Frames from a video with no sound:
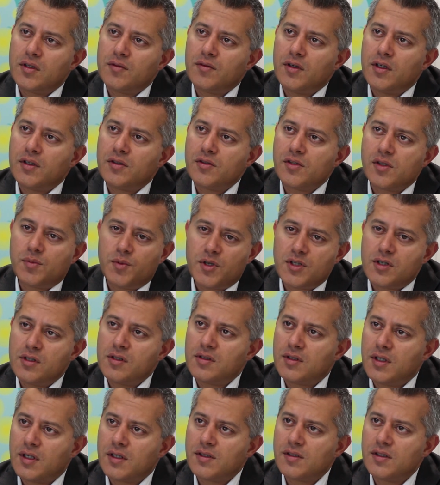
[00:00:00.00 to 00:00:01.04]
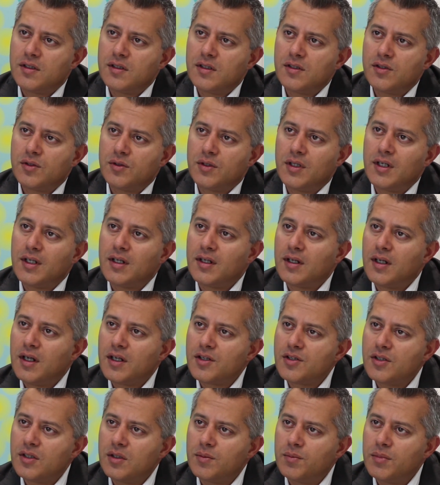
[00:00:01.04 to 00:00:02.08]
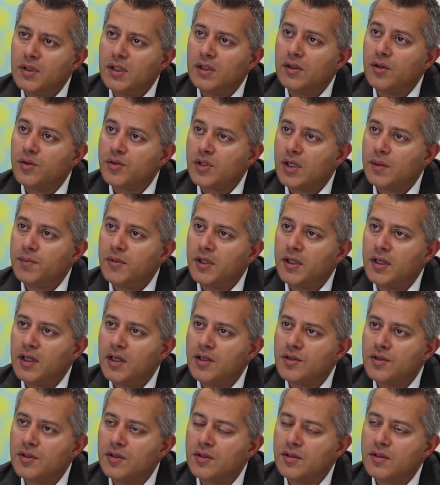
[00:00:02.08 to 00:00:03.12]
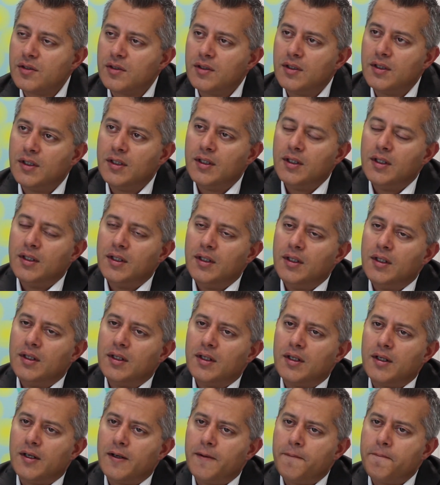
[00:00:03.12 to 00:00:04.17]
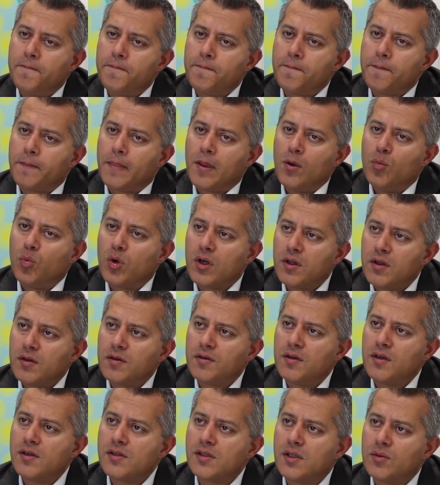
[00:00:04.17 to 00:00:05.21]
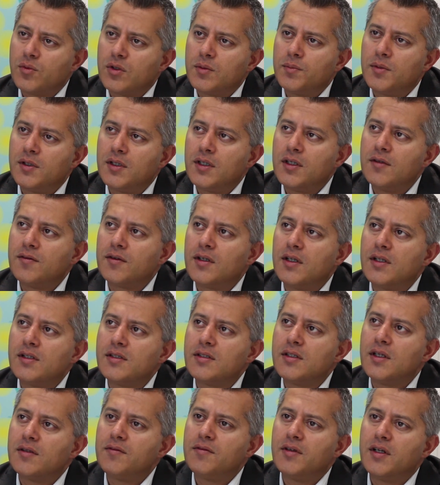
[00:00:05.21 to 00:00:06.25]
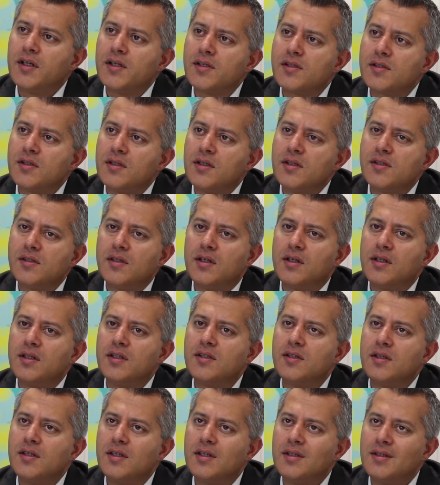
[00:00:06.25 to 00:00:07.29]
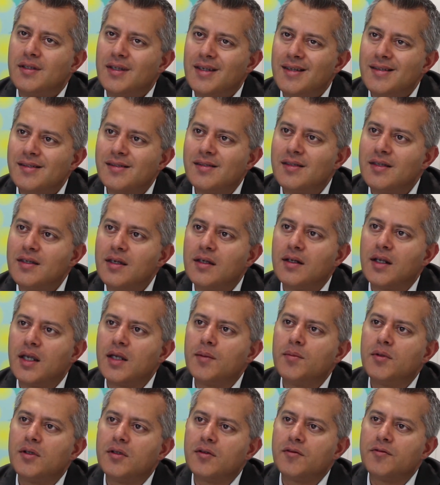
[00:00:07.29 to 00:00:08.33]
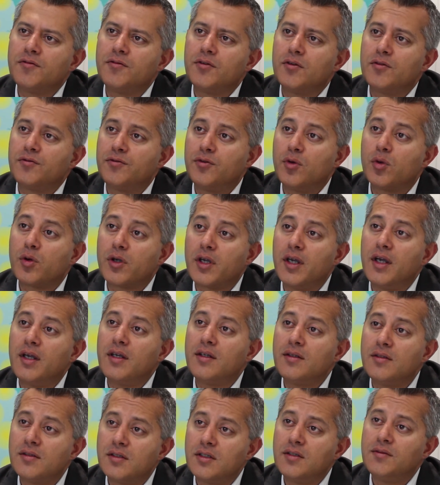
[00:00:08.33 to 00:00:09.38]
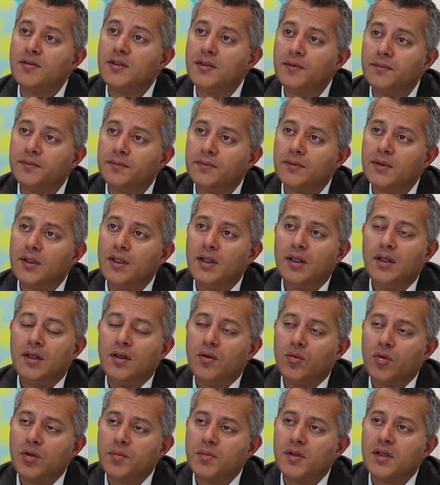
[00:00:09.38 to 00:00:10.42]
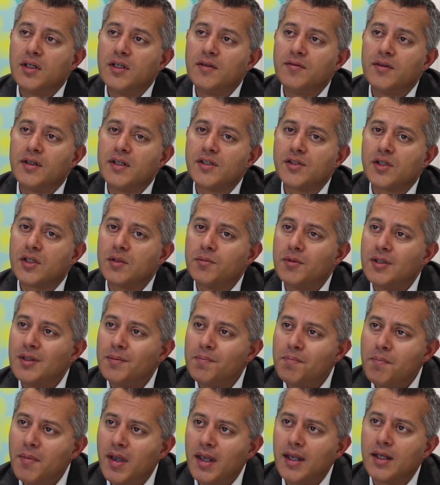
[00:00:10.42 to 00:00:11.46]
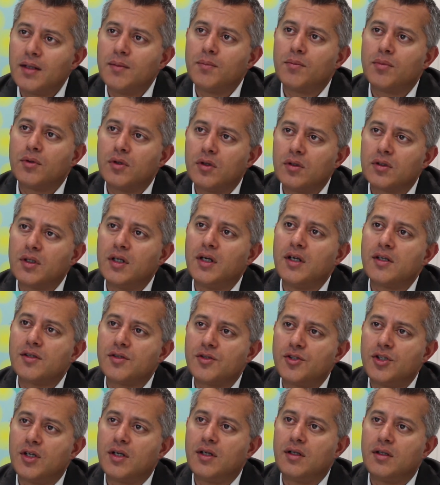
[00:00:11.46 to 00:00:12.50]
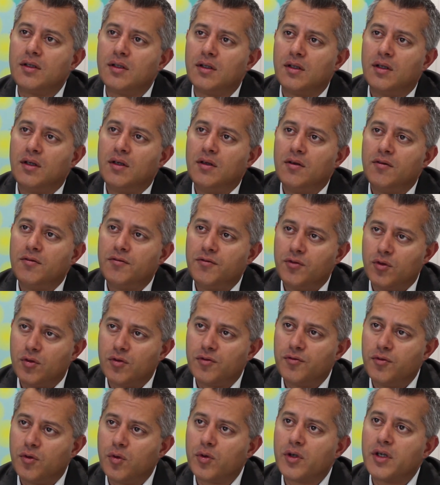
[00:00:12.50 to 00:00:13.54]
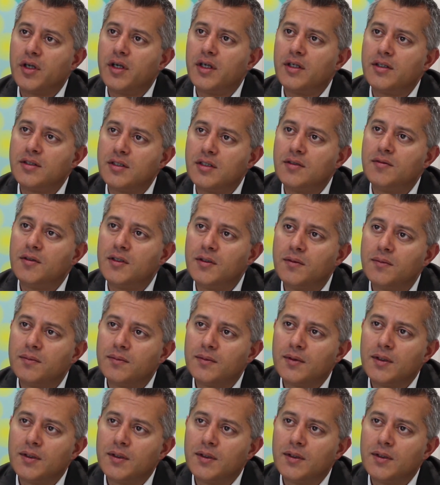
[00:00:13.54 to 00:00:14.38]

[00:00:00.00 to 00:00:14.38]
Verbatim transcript: innovators, especially in tech cities, so they can actually build those applications. Um, one of the things that we believe in LTE Advanced is that it, it is the enabler for 4K TV. We believe that it's going to be the main broadcast channel for 4K TV,